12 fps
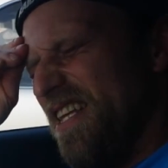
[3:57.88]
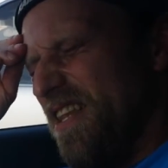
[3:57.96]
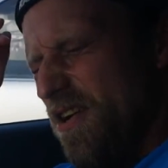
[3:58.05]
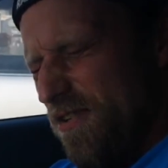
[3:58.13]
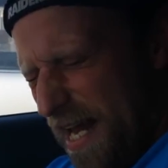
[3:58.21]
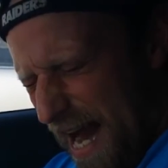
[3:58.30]

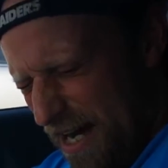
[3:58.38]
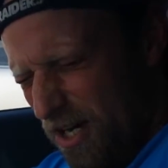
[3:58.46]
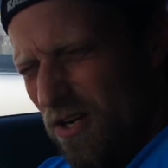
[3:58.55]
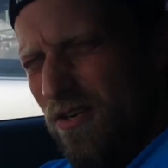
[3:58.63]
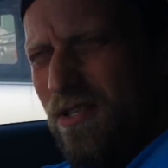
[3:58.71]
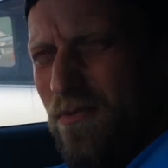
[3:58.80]
there's
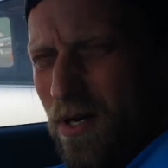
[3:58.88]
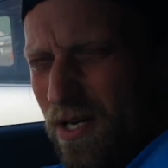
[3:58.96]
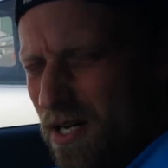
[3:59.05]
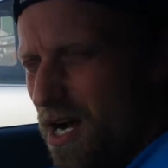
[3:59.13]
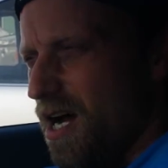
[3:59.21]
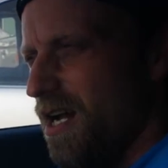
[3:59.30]
hackers and
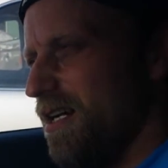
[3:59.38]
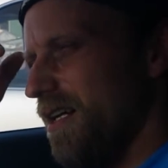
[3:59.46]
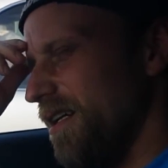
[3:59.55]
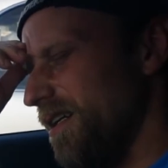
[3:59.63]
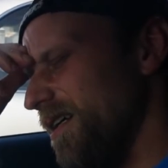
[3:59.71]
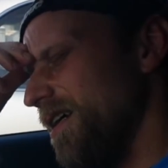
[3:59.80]
whatnot,
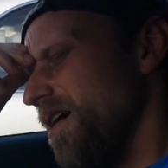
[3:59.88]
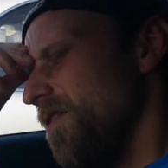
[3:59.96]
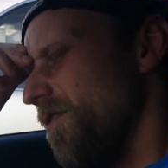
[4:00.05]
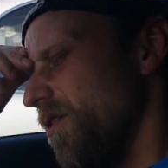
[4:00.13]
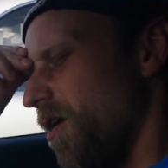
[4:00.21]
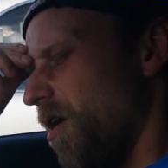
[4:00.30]
and there